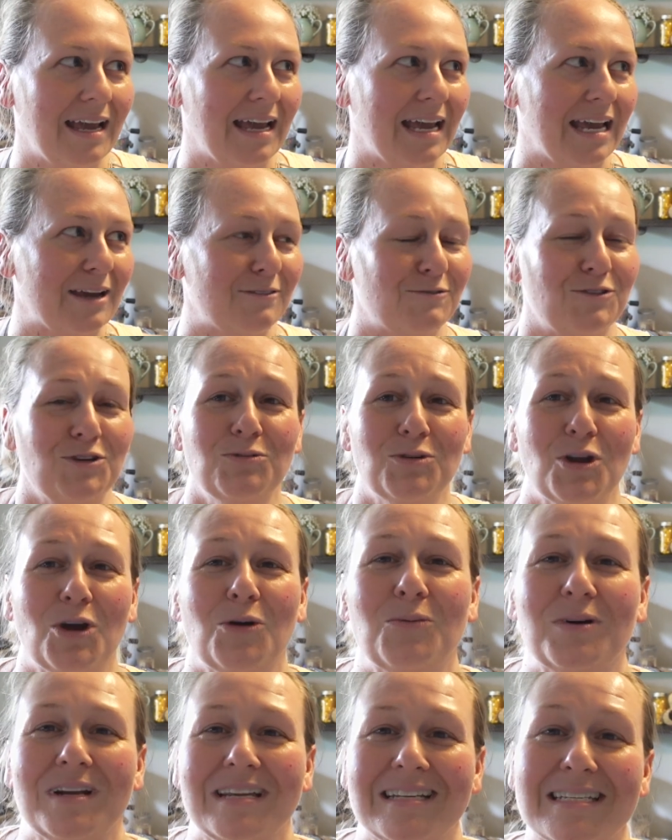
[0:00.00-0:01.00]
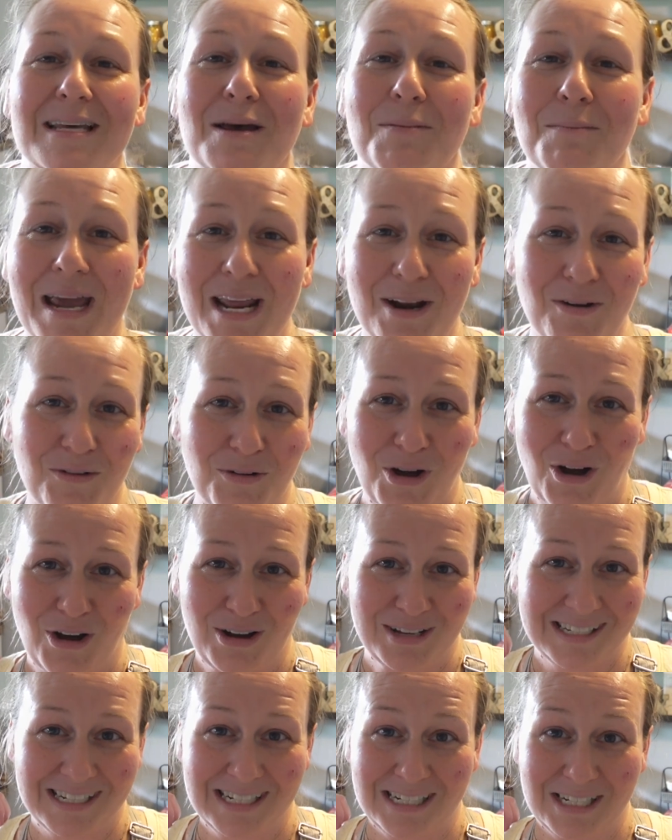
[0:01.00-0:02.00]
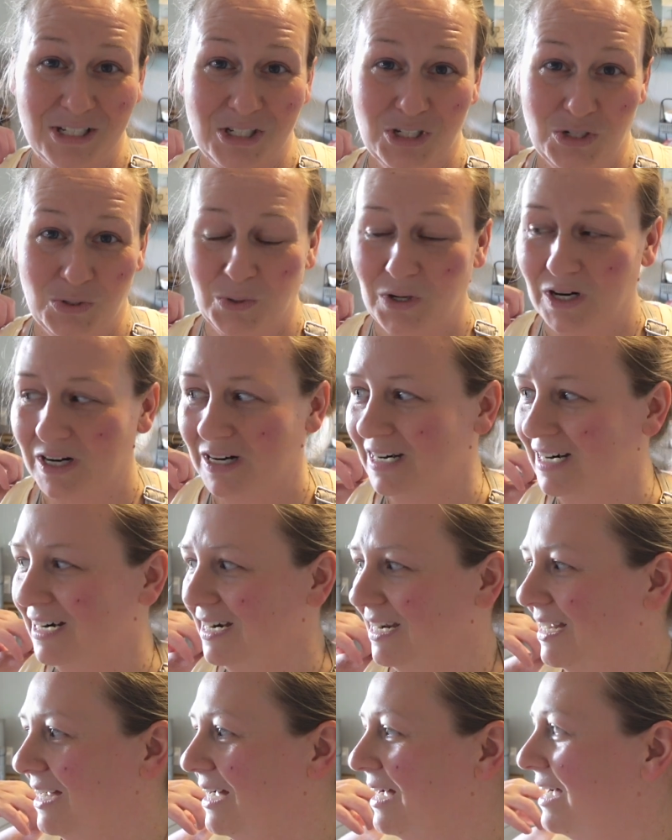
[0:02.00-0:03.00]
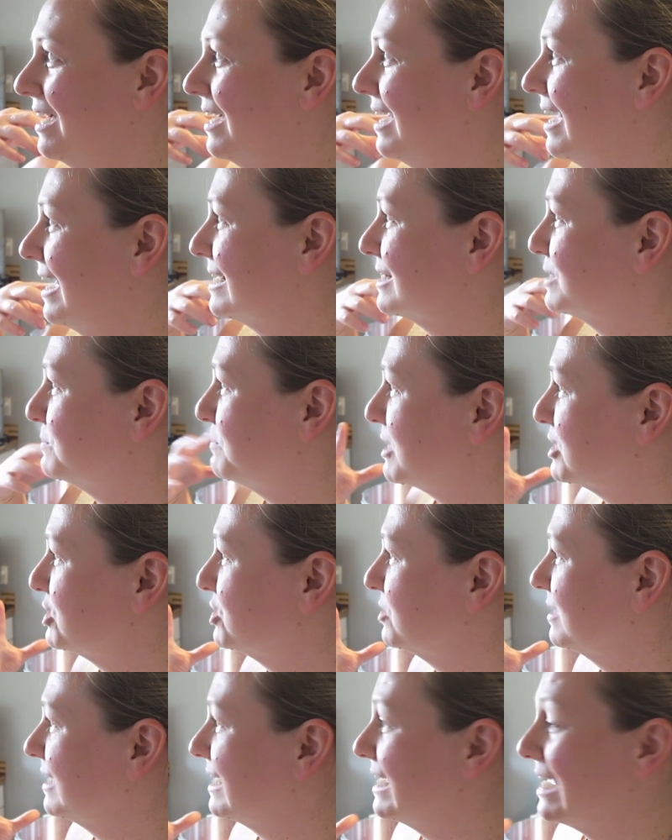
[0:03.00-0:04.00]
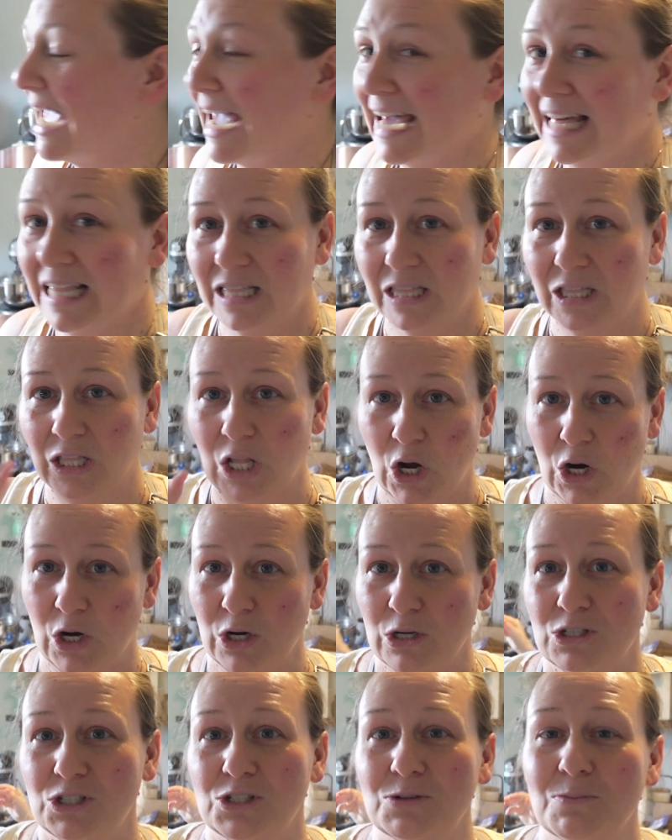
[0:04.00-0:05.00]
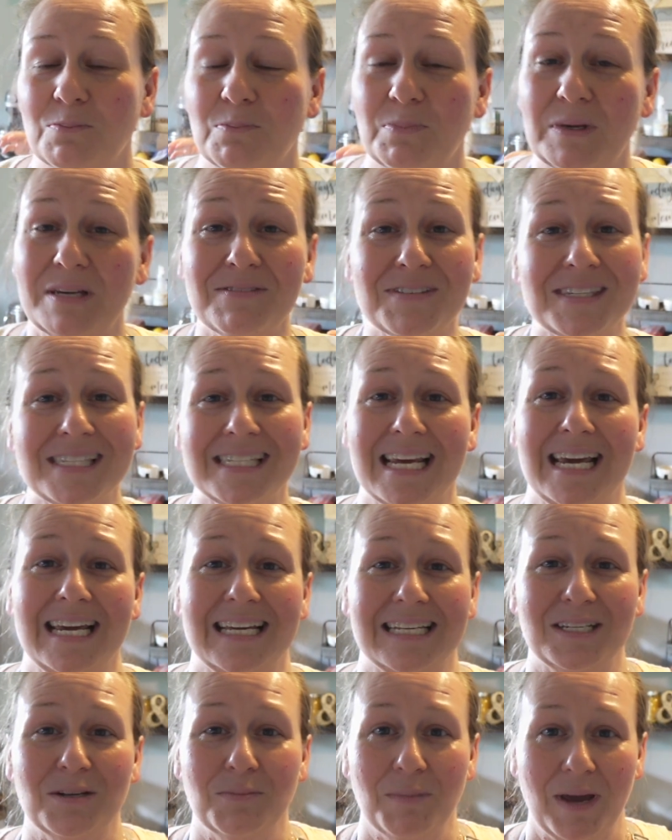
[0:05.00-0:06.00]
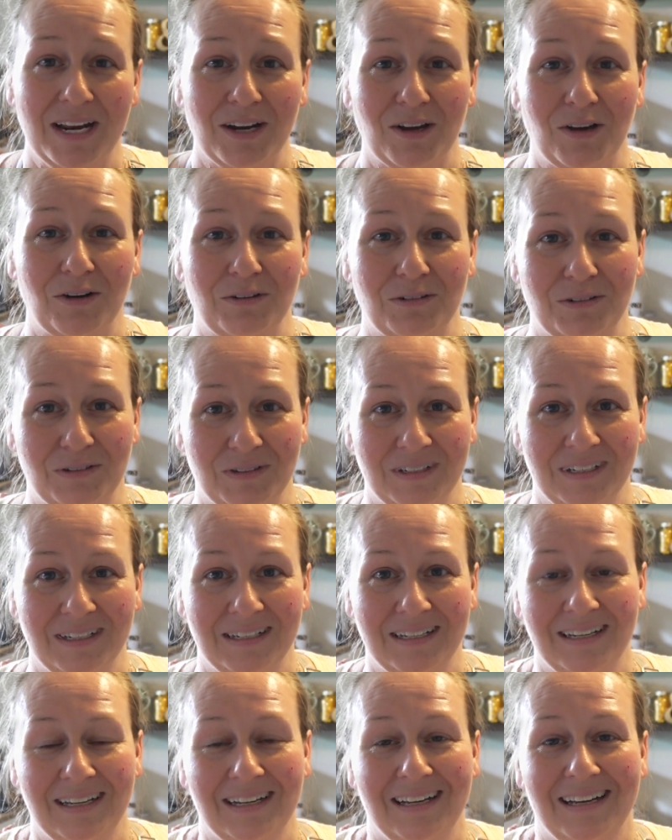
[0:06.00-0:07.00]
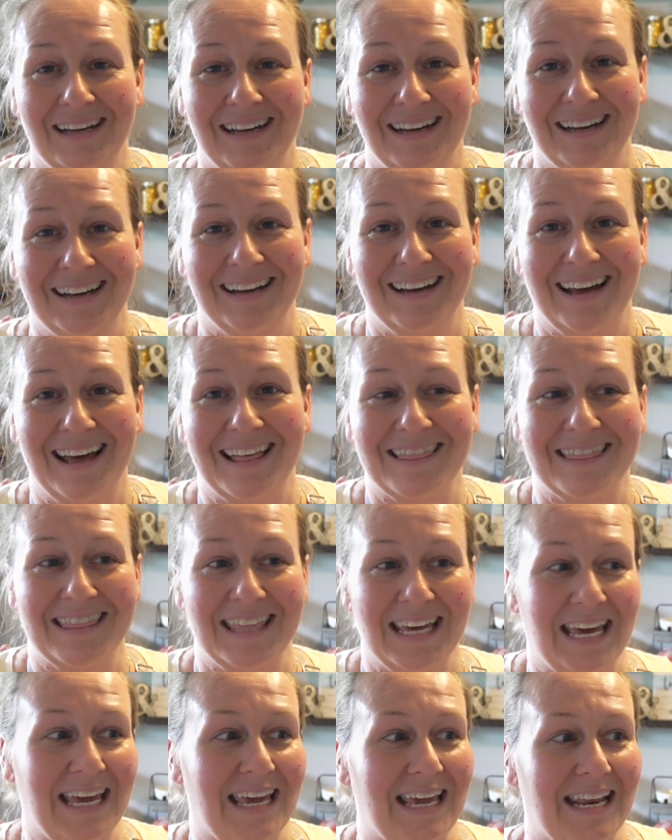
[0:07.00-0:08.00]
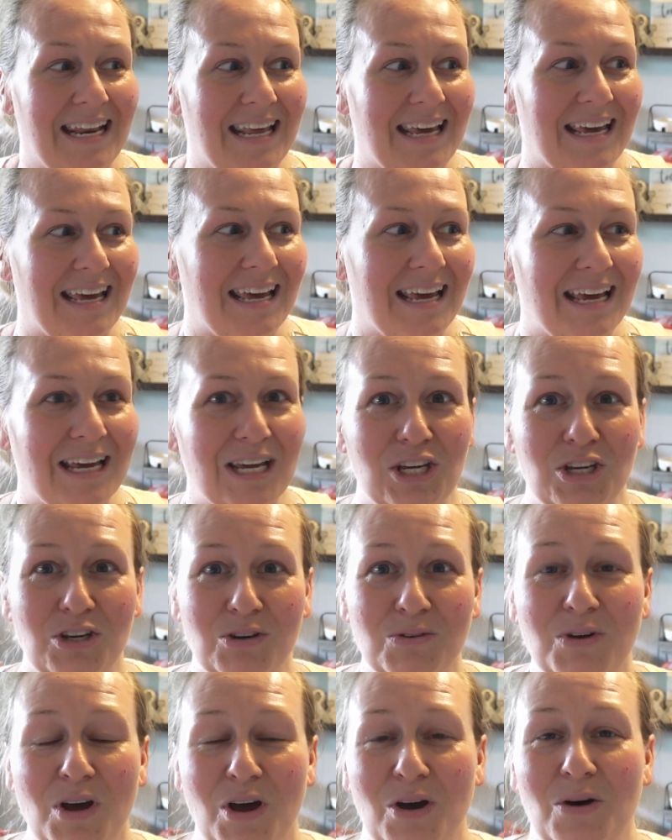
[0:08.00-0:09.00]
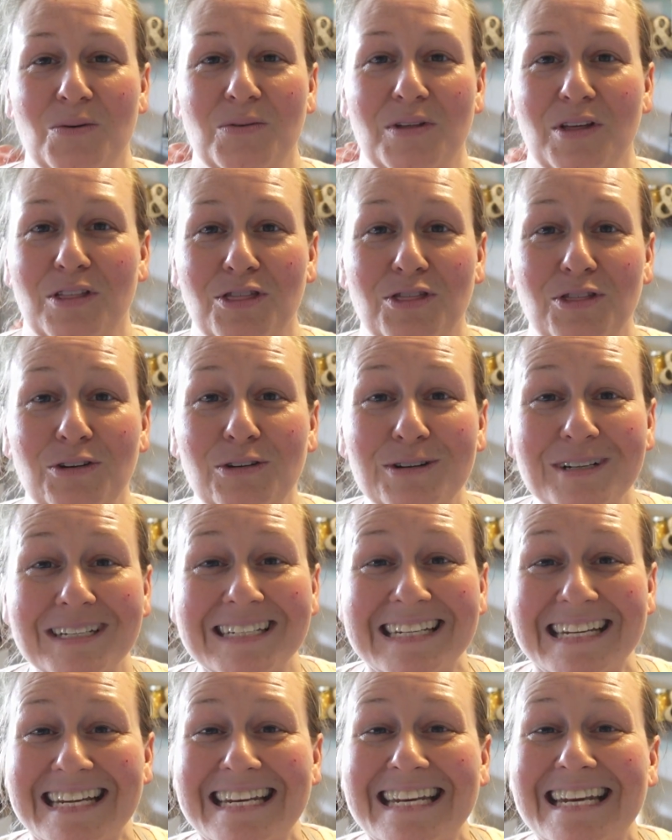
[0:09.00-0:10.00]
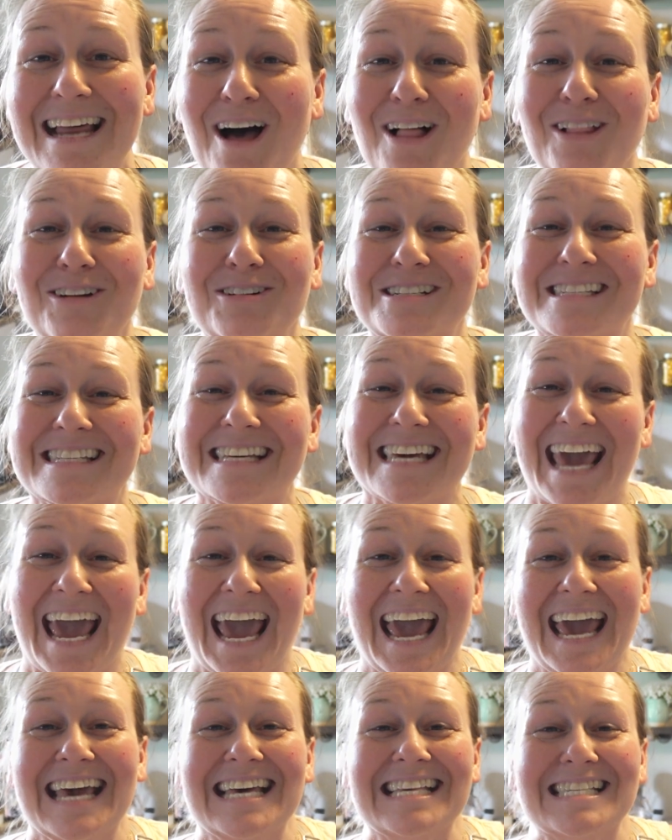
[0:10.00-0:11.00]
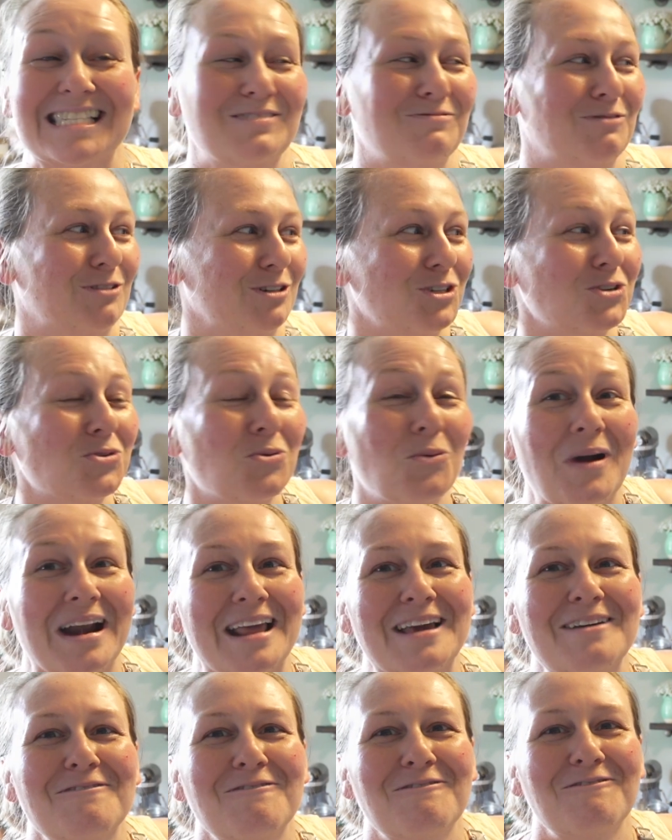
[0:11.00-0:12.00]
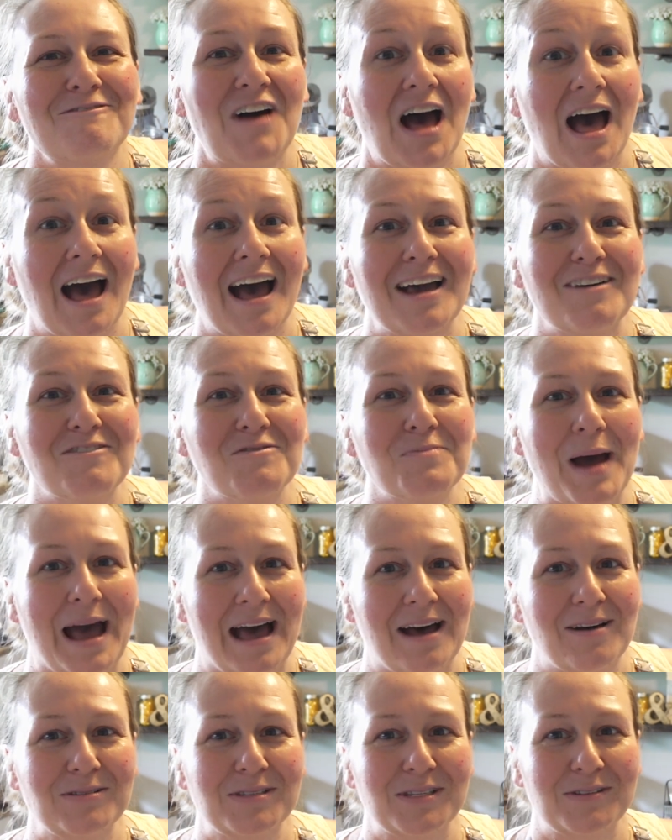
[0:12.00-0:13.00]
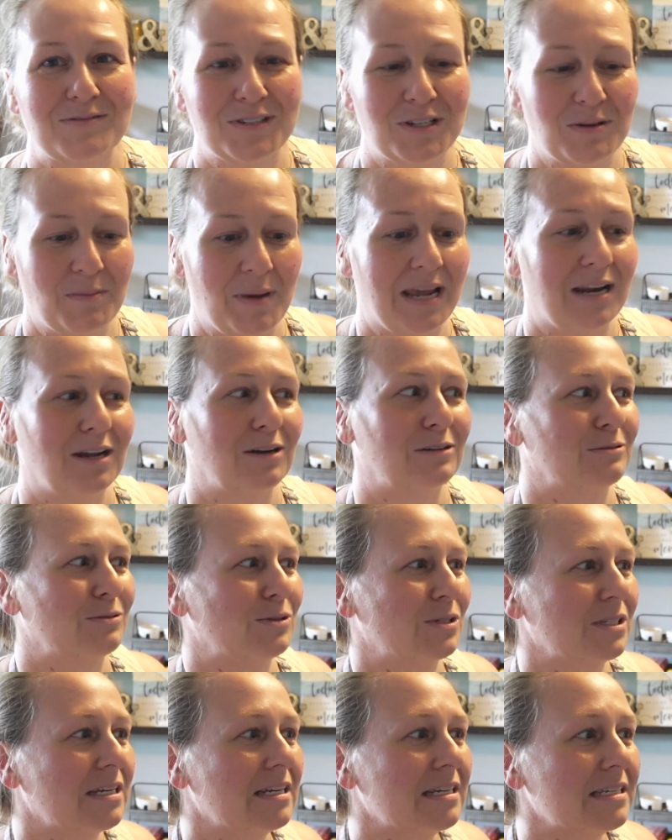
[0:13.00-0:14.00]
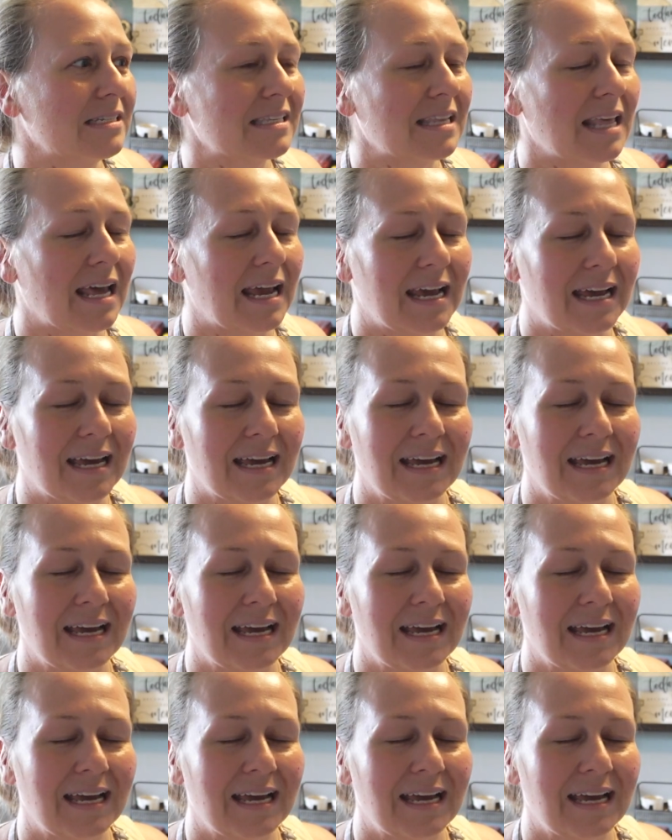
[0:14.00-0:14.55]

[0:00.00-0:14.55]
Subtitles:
If you know what a tomato cost in a store, especially a large beefsteak tomato, then you know that $13 a case for 25 pounds of tomatoes is like